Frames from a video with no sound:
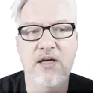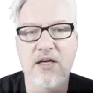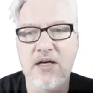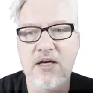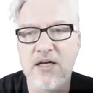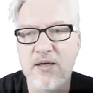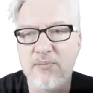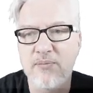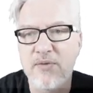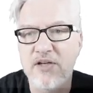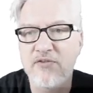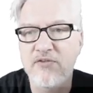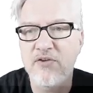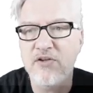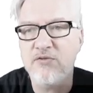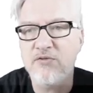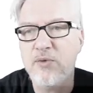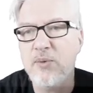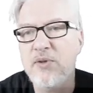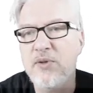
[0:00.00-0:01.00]
At
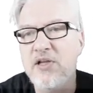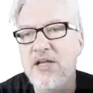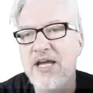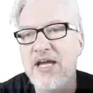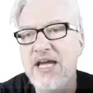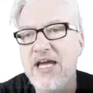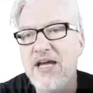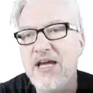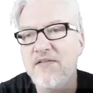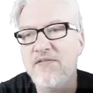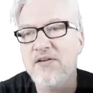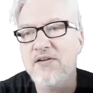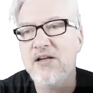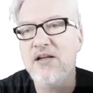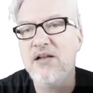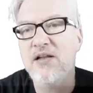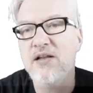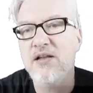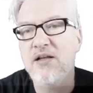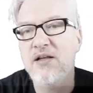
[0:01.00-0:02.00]
first, we will have a
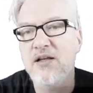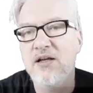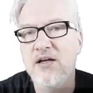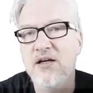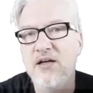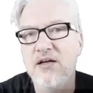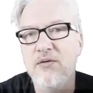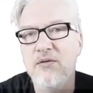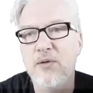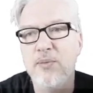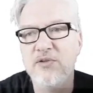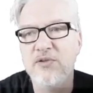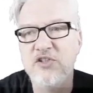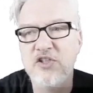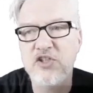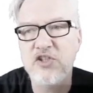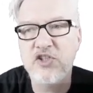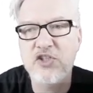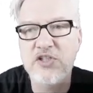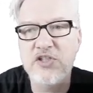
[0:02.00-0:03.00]
little
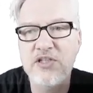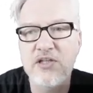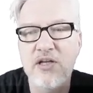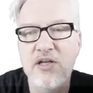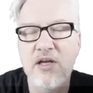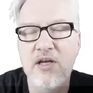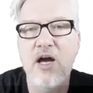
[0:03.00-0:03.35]
repetition.